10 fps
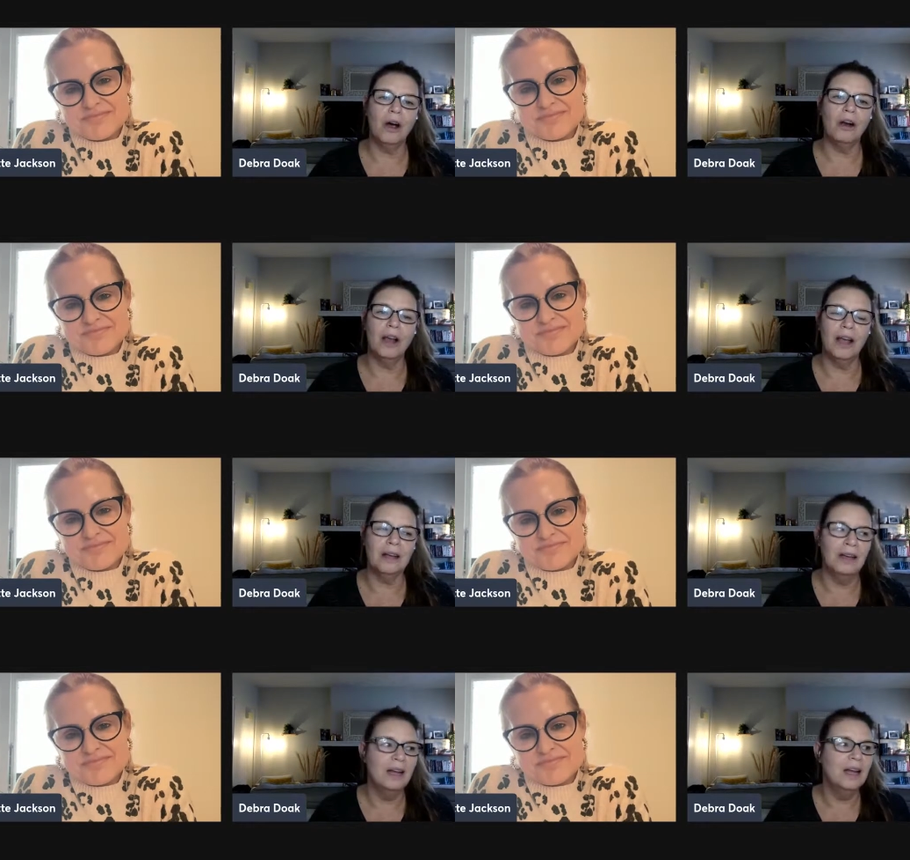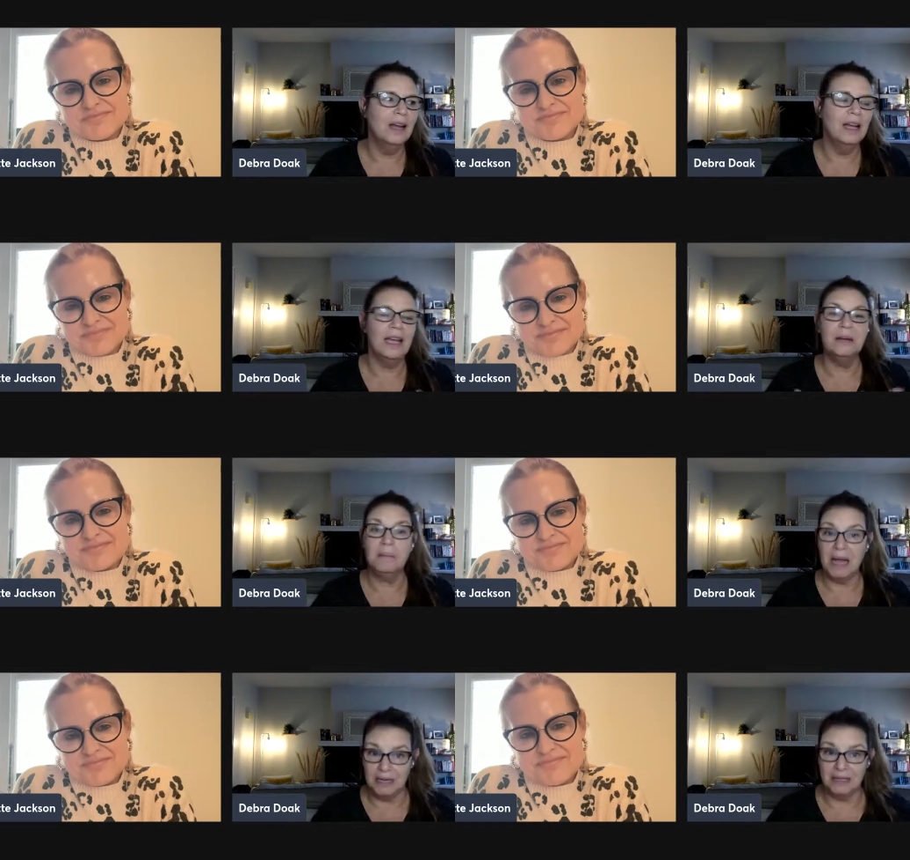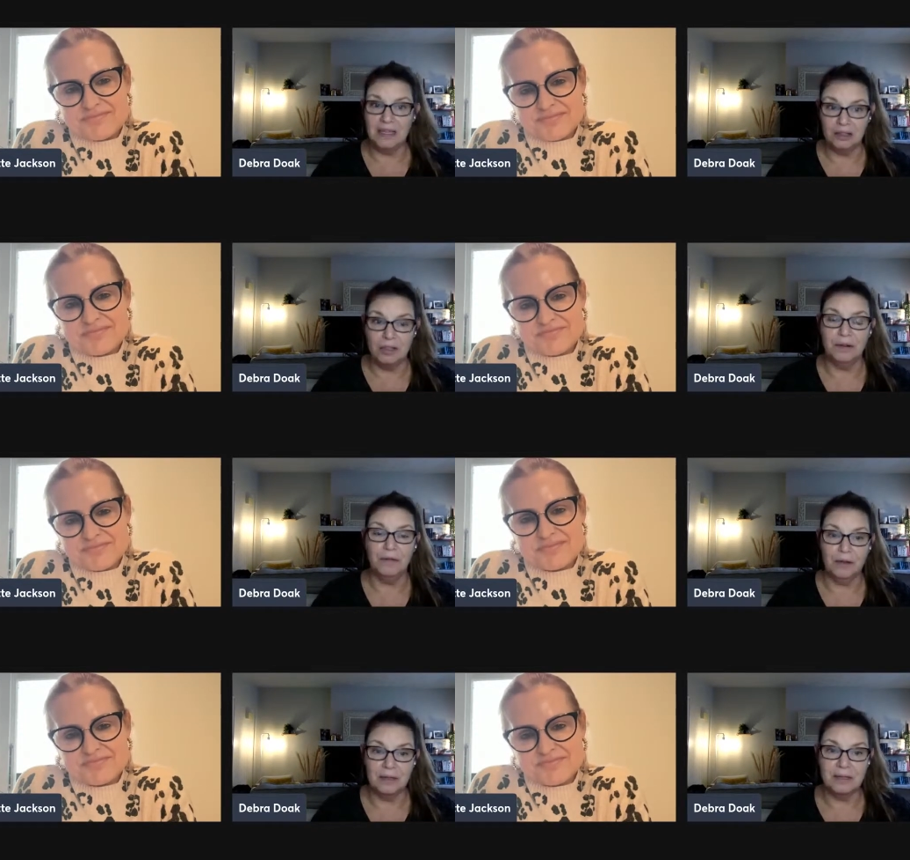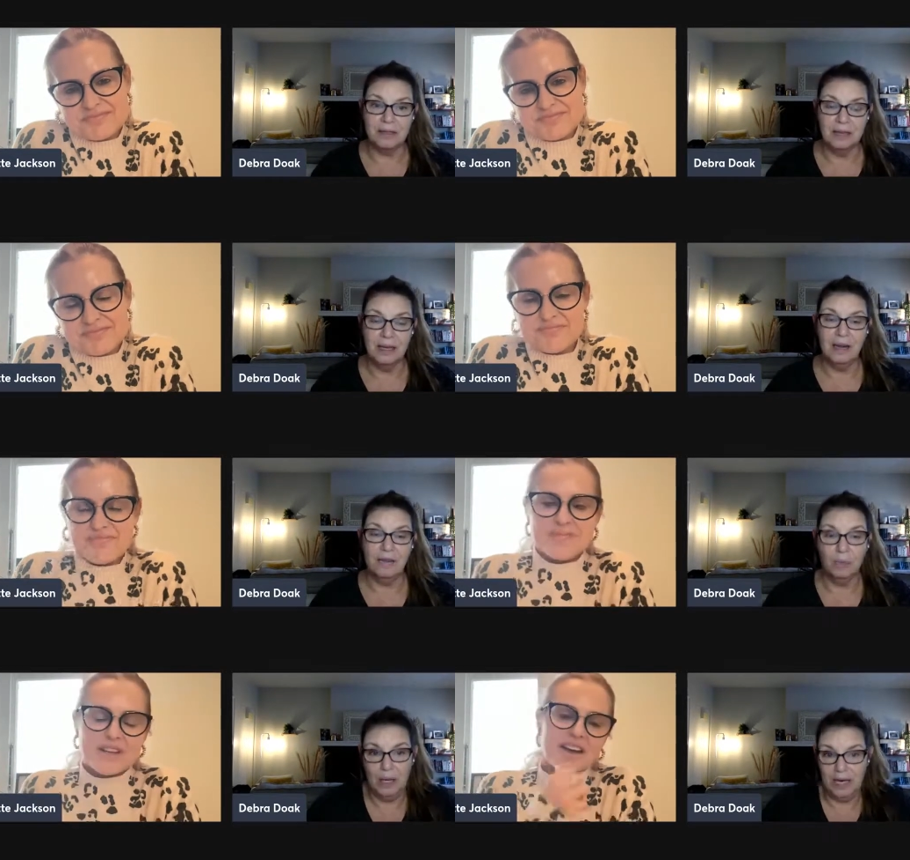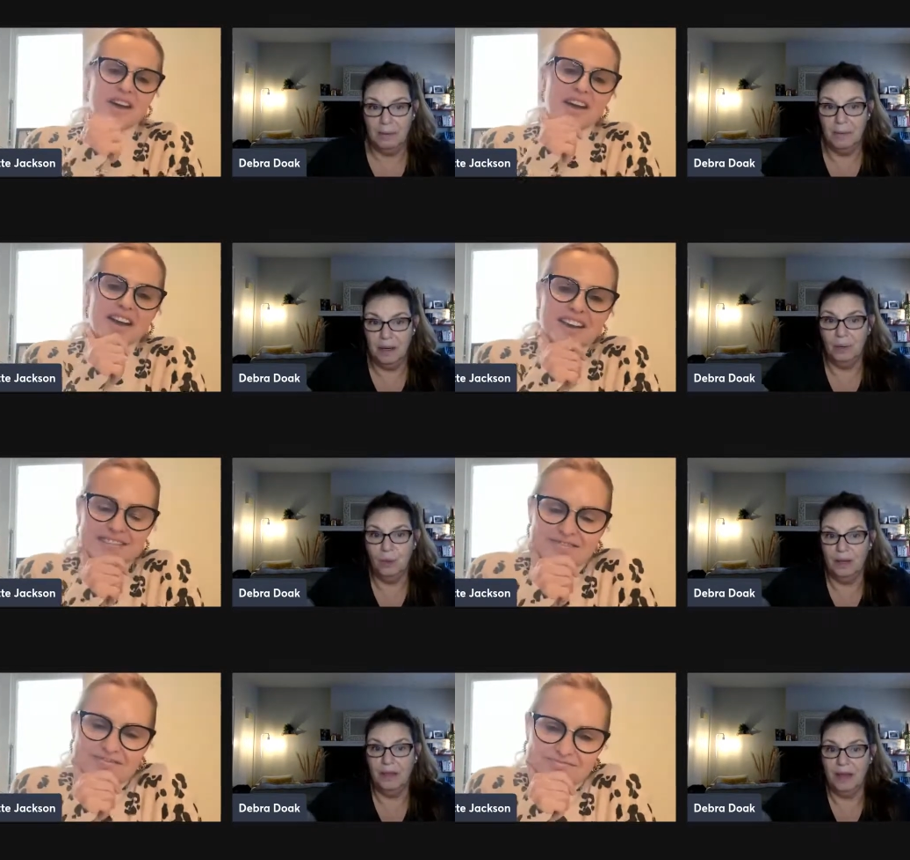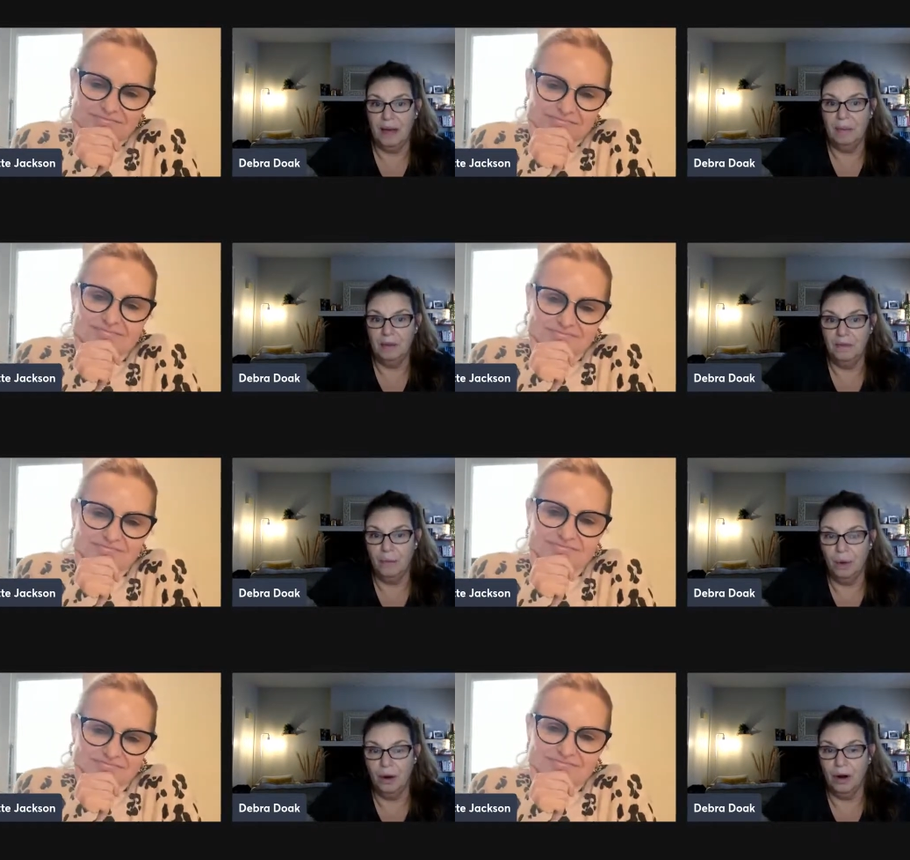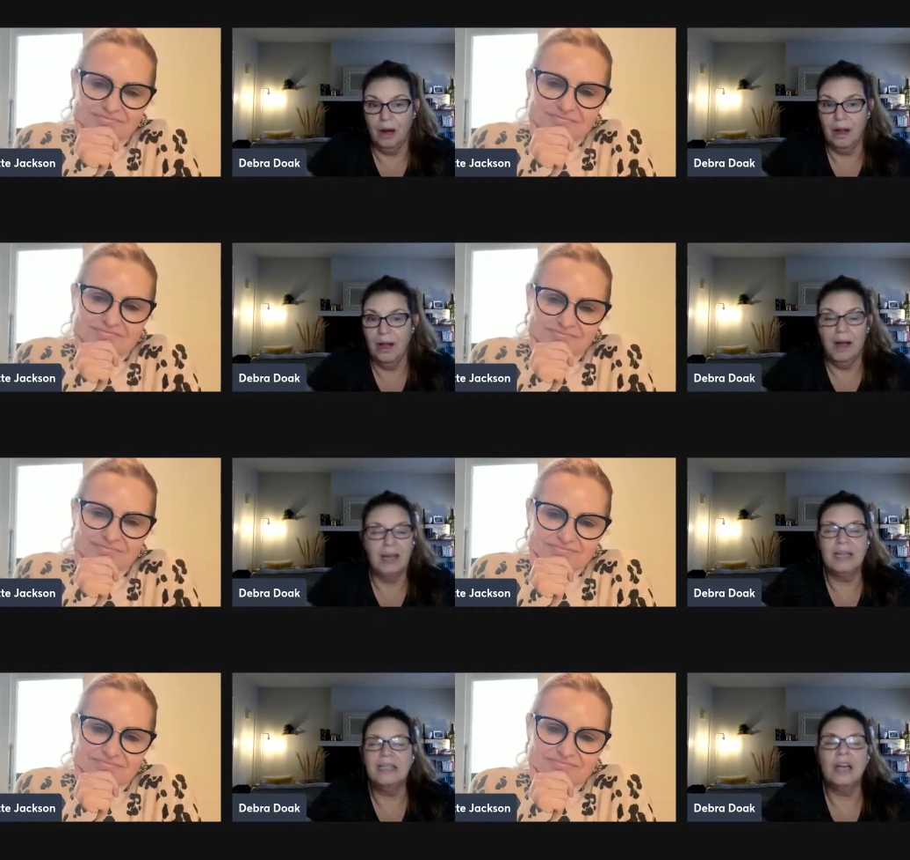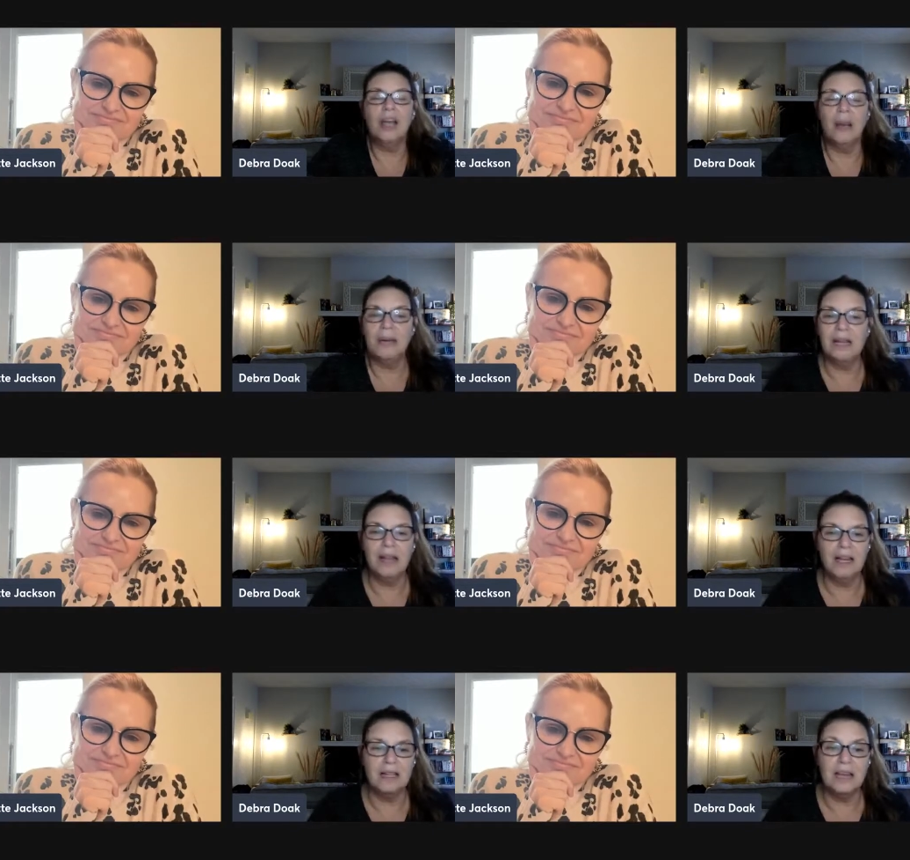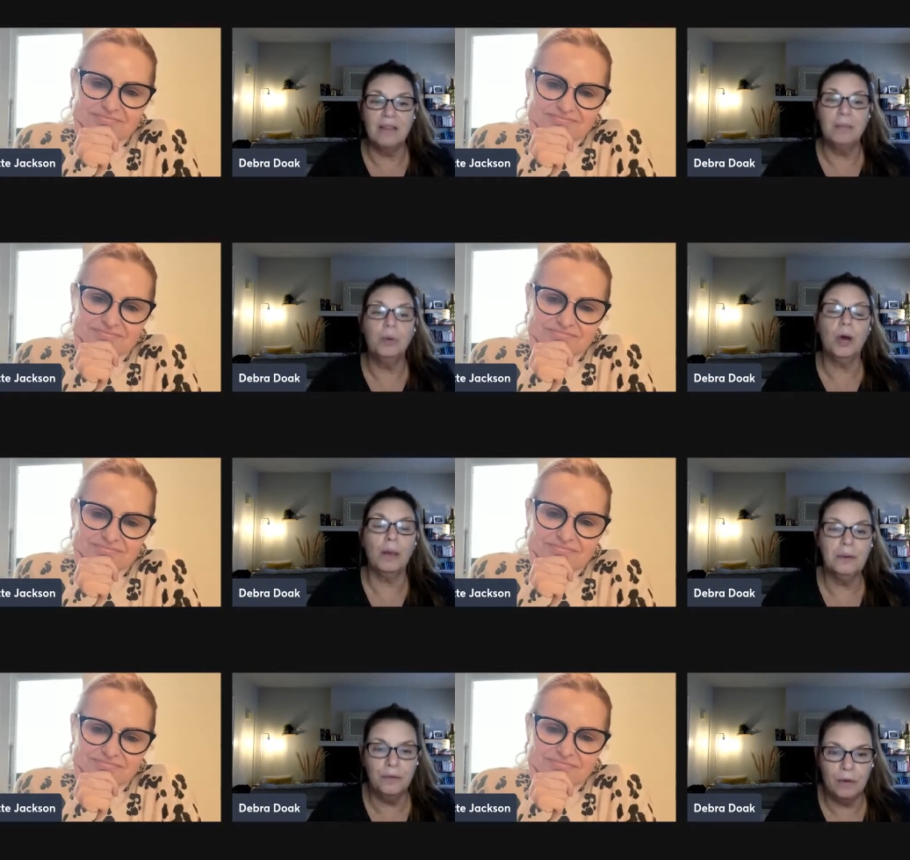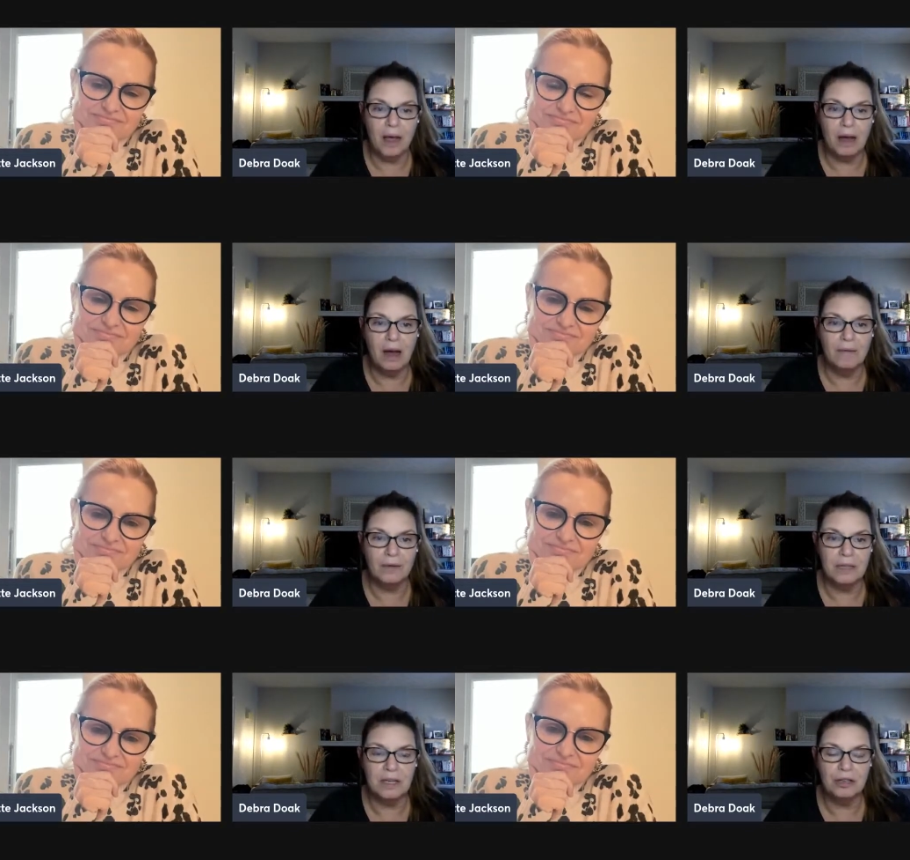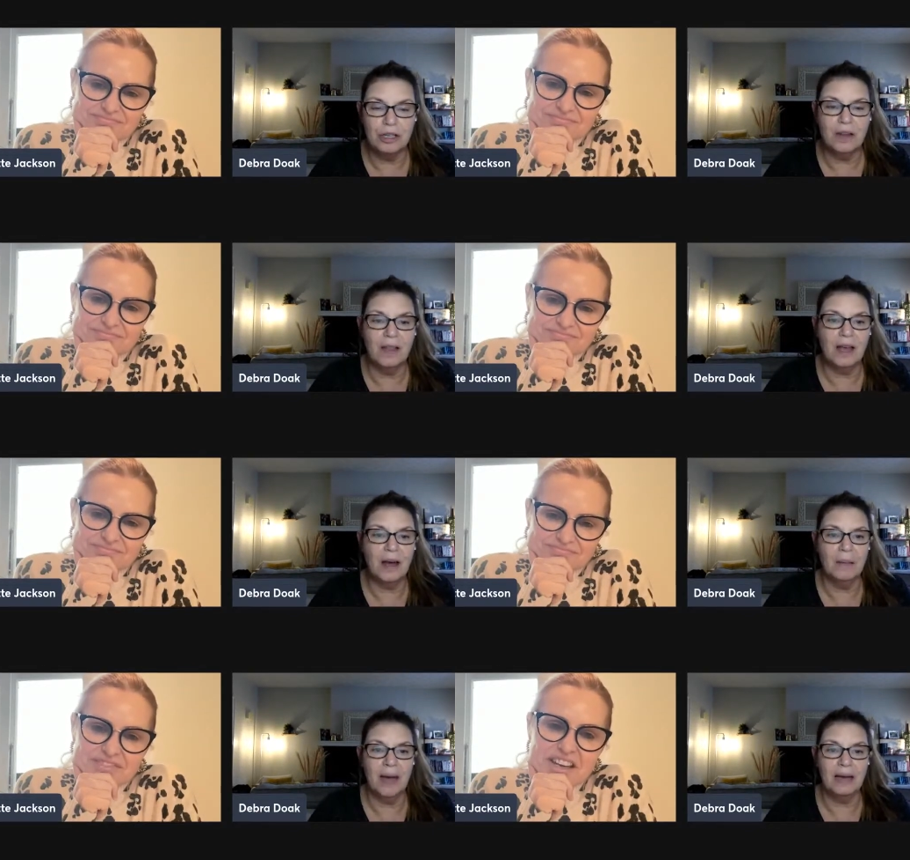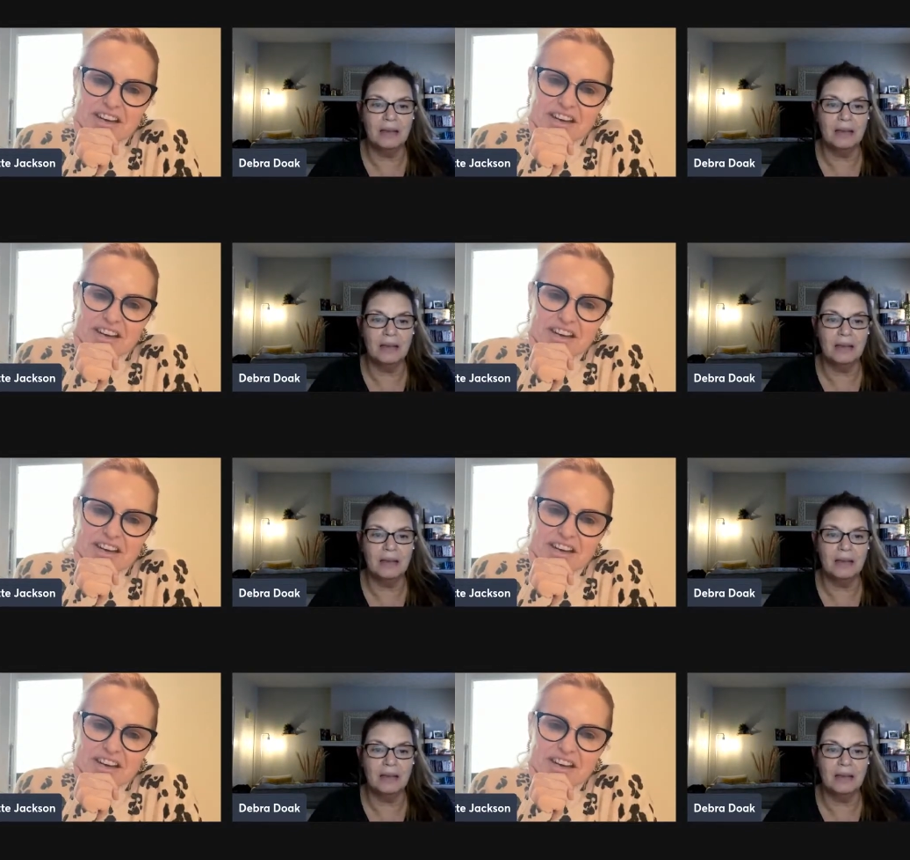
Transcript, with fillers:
Speaker 1: are. And it makes such a difference if we can be with them before I can't tell you how many clients I have prepped for that conversation and they come yeah.